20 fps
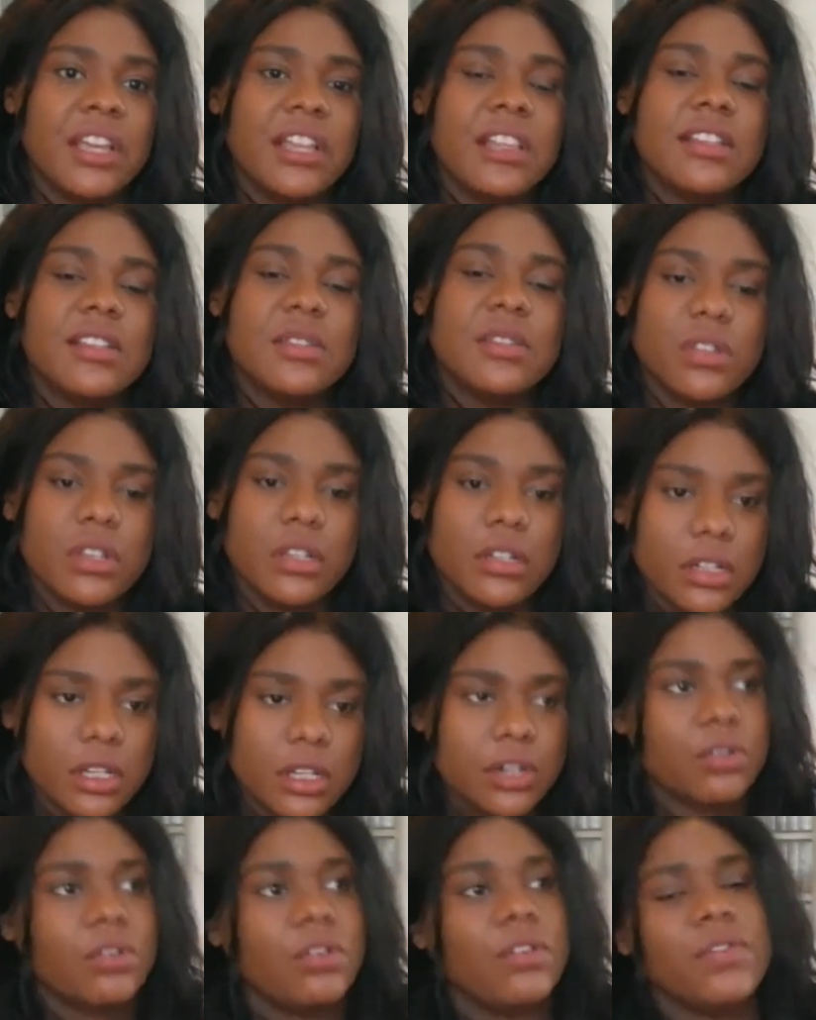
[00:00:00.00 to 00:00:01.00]
This was a
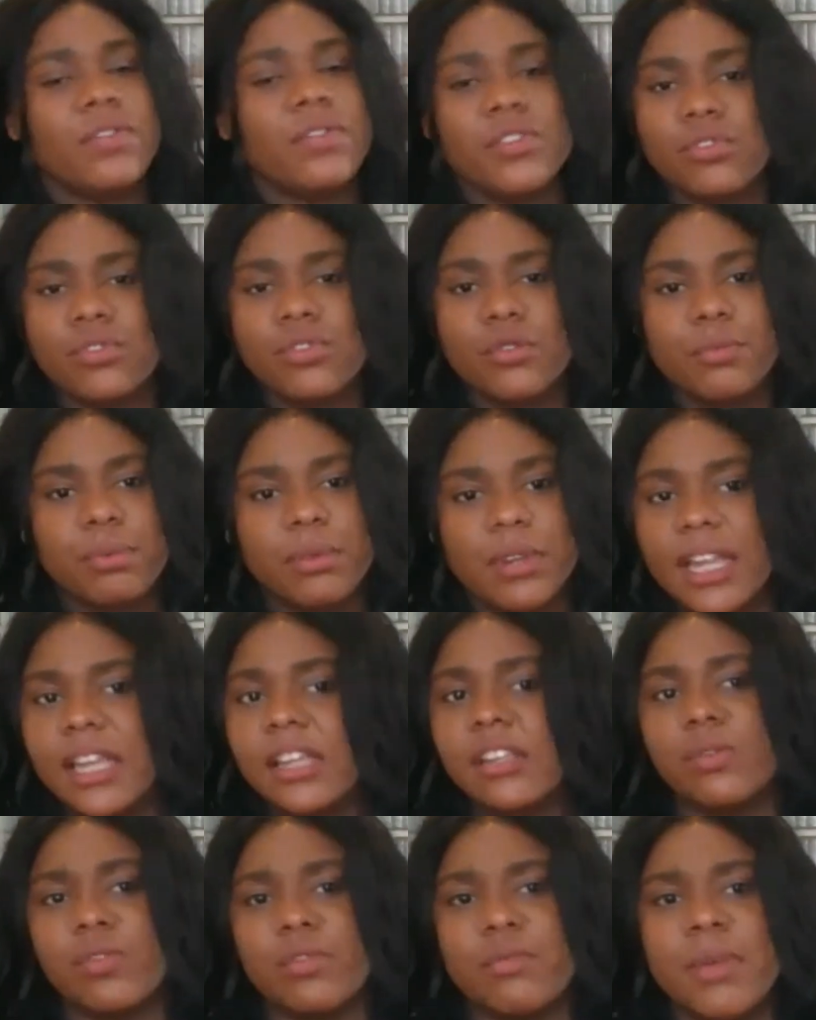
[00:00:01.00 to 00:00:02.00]
literal physical
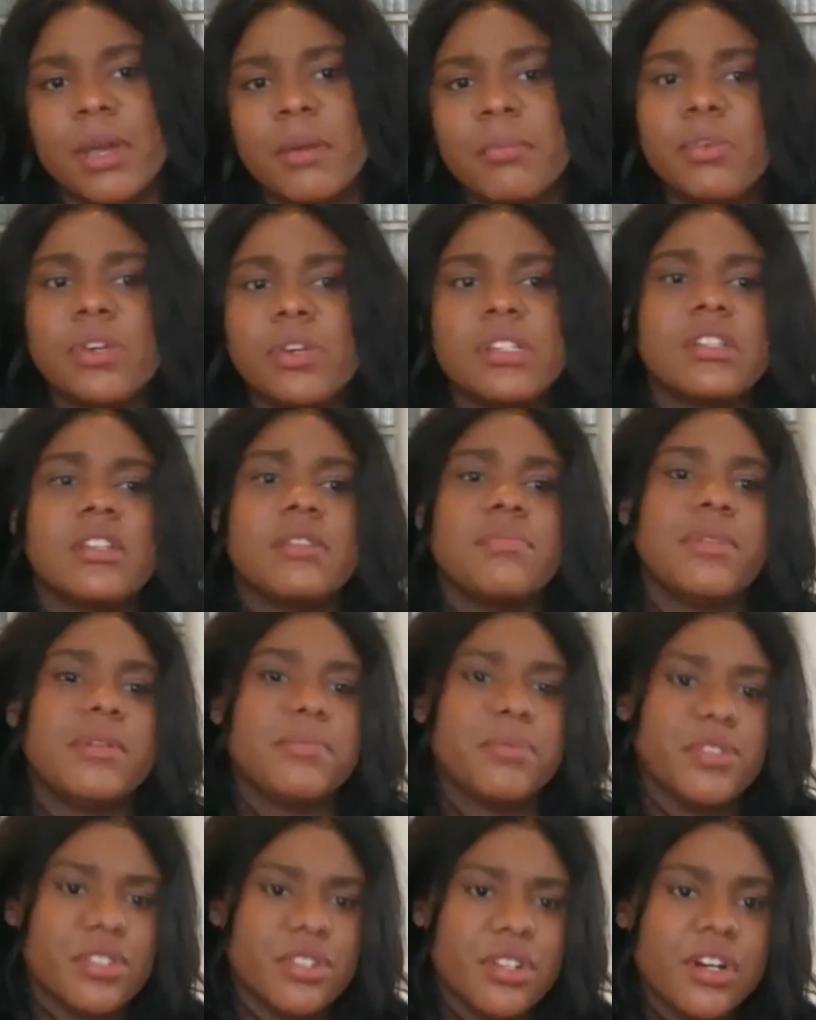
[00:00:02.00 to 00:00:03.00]
place where memories could be
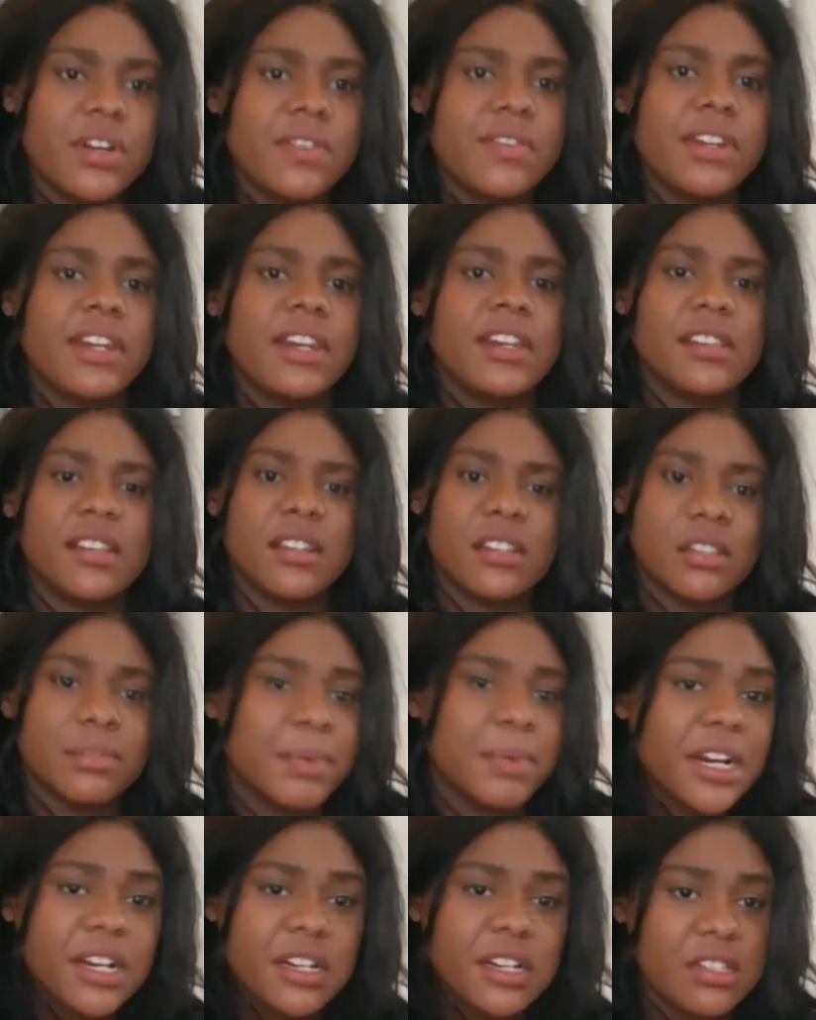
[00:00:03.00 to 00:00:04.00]
preserved and
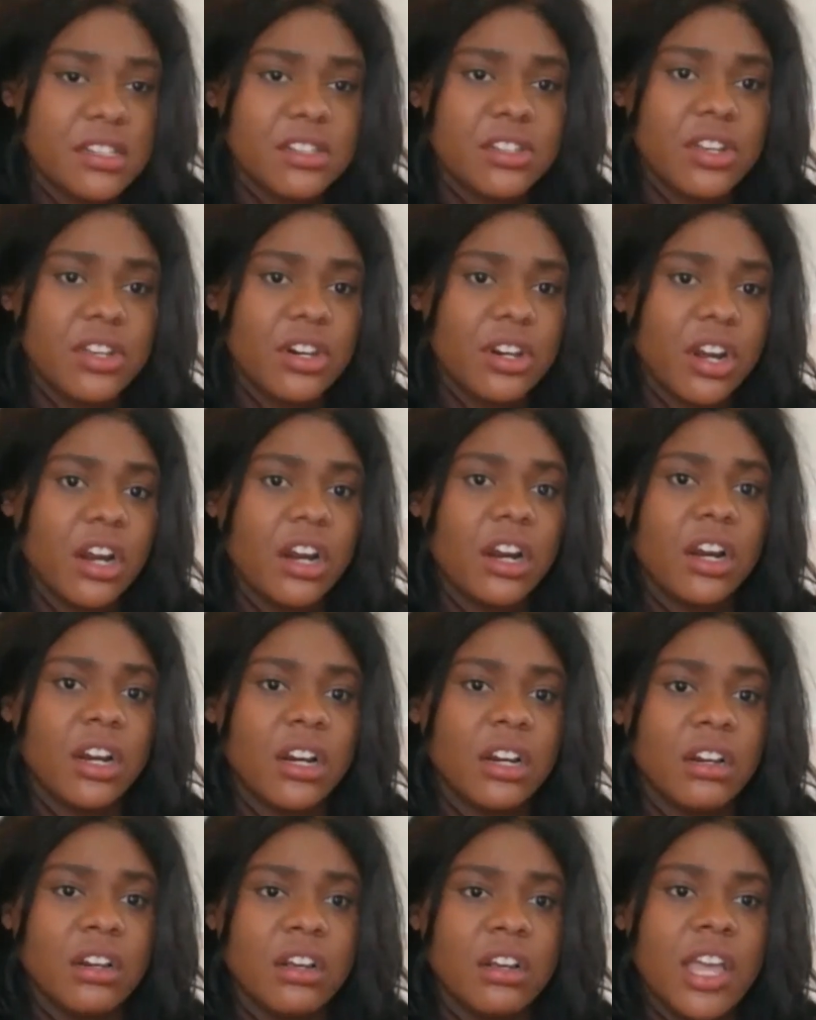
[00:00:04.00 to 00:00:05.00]
experiences could
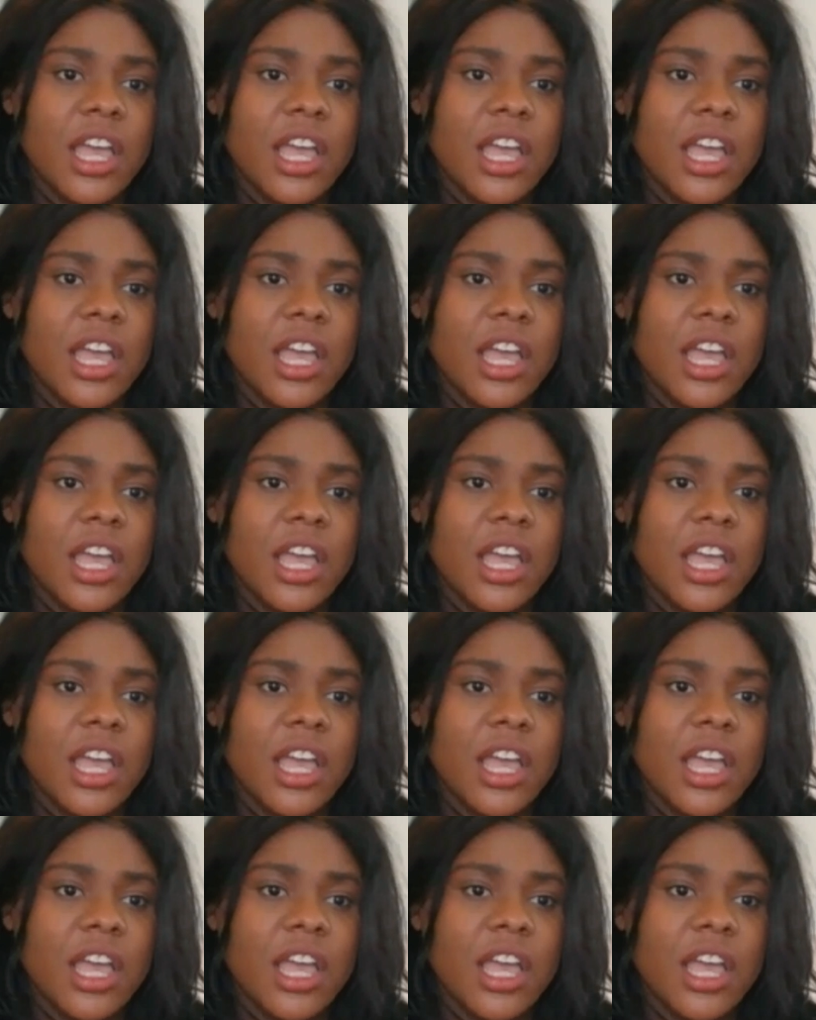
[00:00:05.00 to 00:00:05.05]
occur.